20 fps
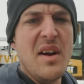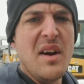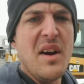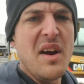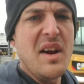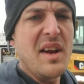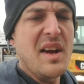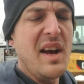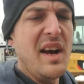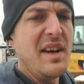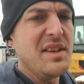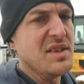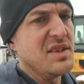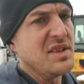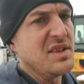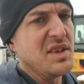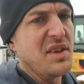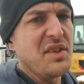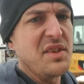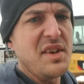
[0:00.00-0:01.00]
All right, guys,
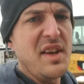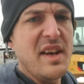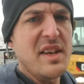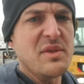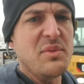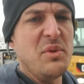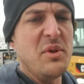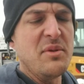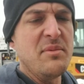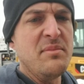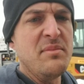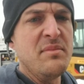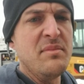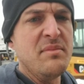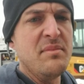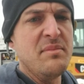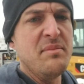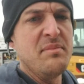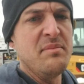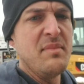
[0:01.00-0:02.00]
until the next one,
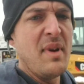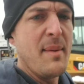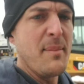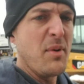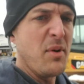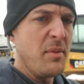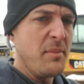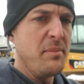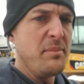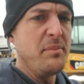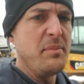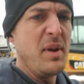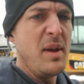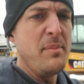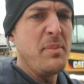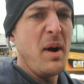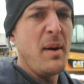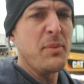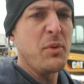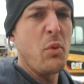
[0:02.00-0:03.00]
remember,
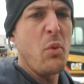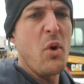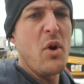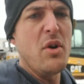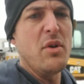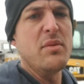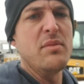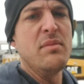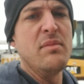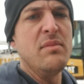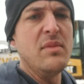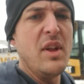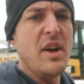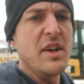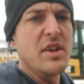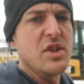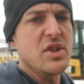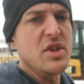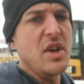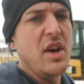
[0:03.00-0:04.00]
P-pump the world,
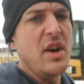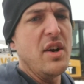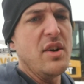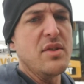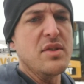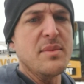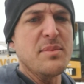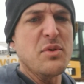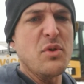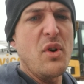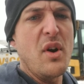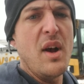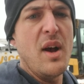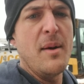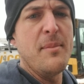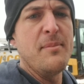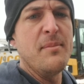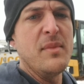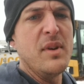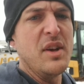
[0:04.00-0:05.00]
like, share,
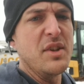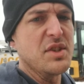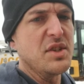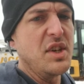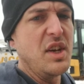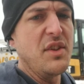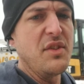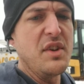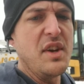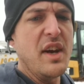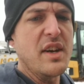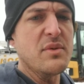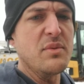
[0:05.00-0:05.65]
subscribe. I'll see you in the next